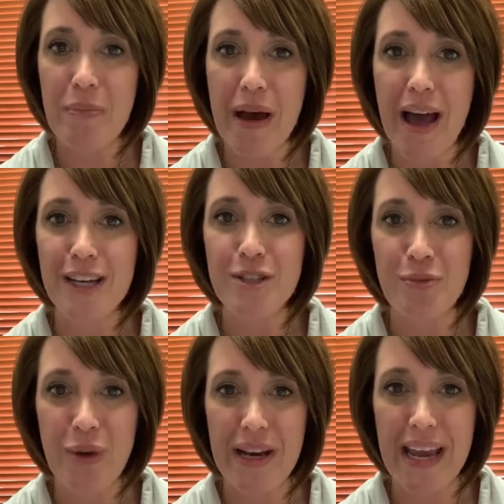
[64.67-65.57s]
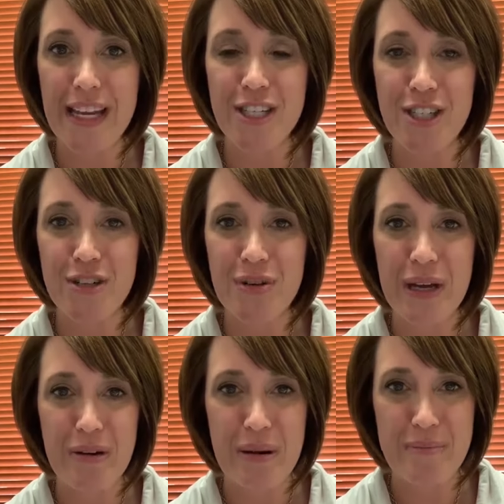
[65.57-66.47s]
Box 182
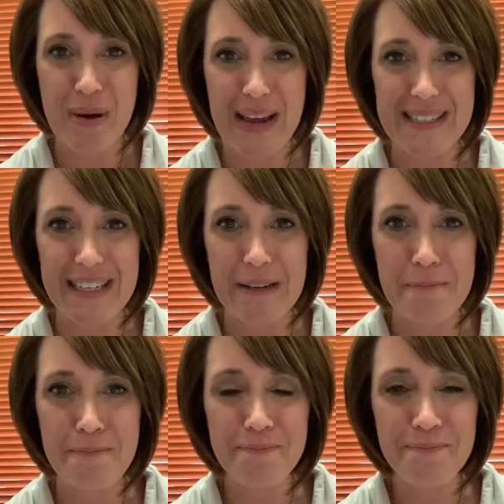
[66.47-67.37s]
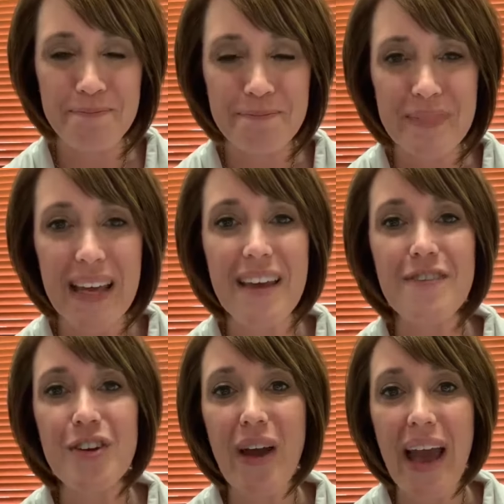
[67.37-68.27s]
here in Brandon. If
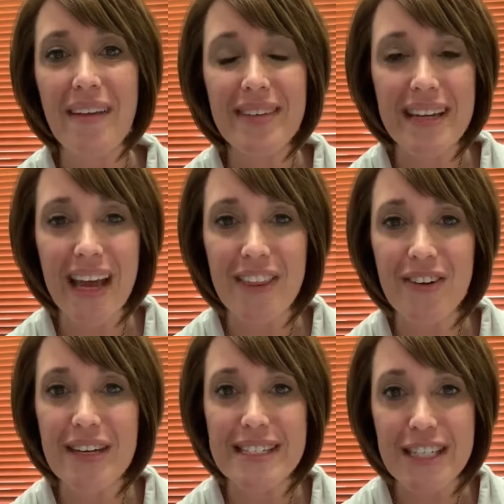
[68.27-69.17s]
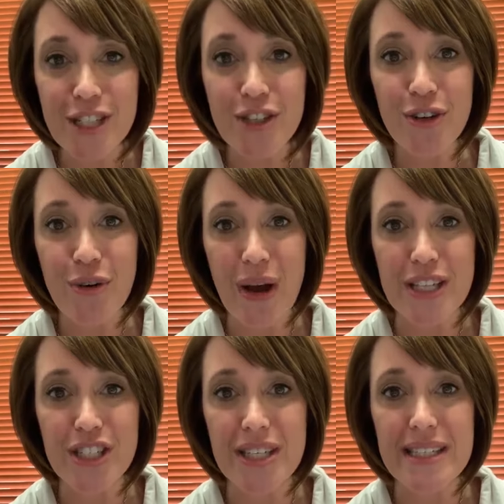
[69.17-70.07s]
you have any other additional
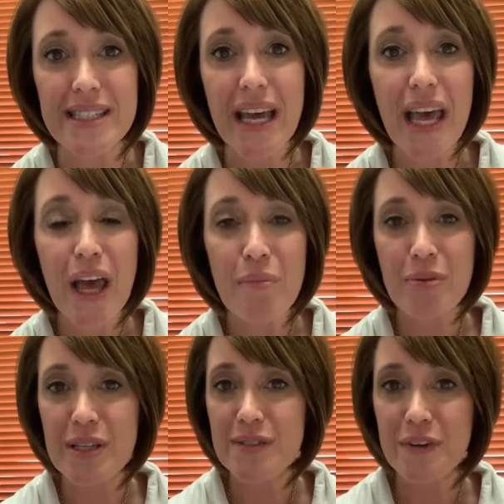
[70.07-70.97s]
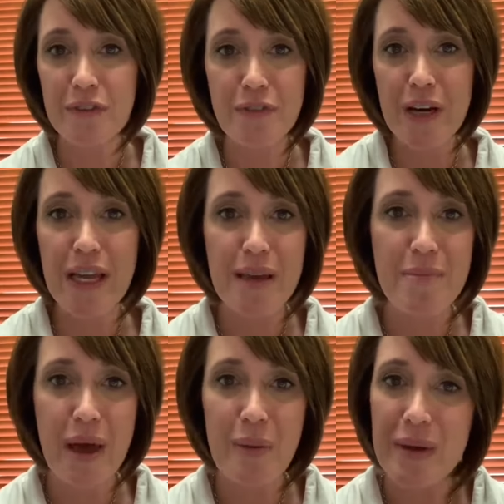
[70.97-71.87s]
questions, please feel free to
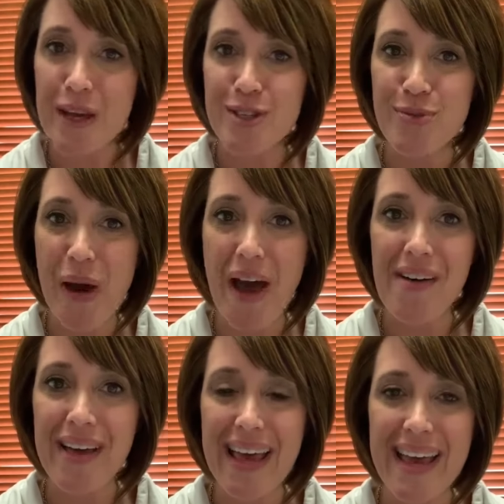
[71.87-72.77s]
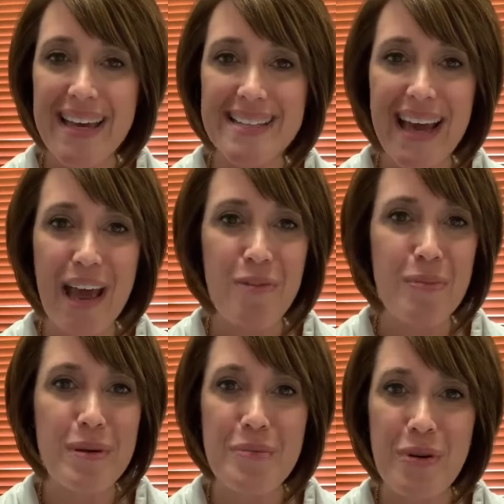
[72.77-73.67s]
email me as well, and I will
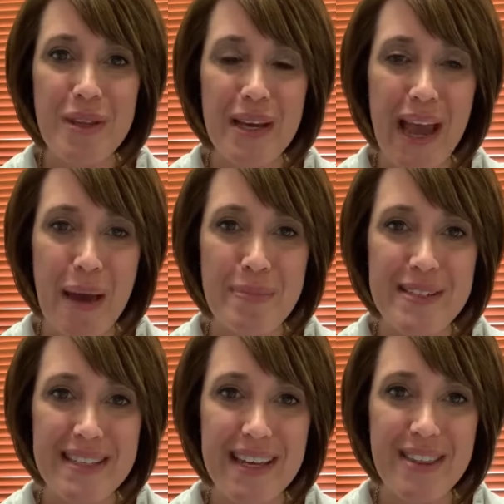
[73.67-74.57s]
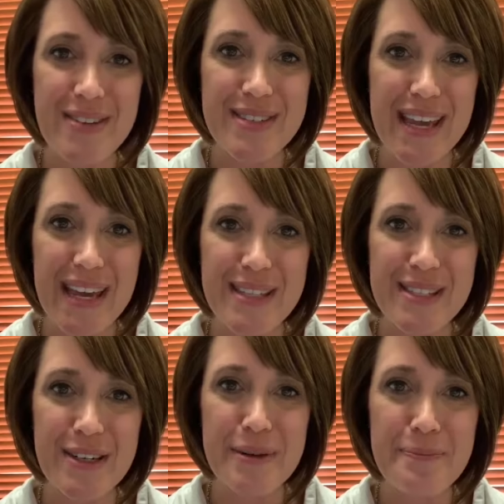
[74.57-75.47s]
be more than happy to get those
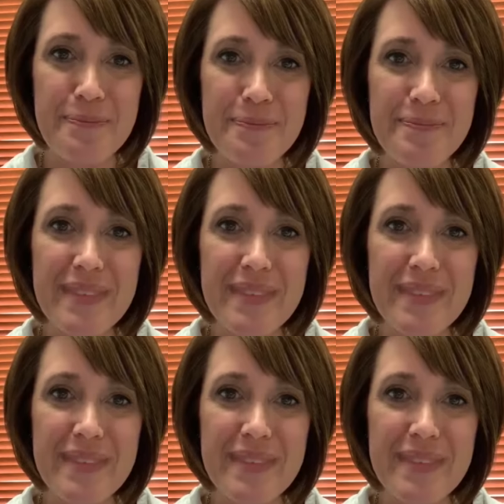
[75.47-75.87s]
answered.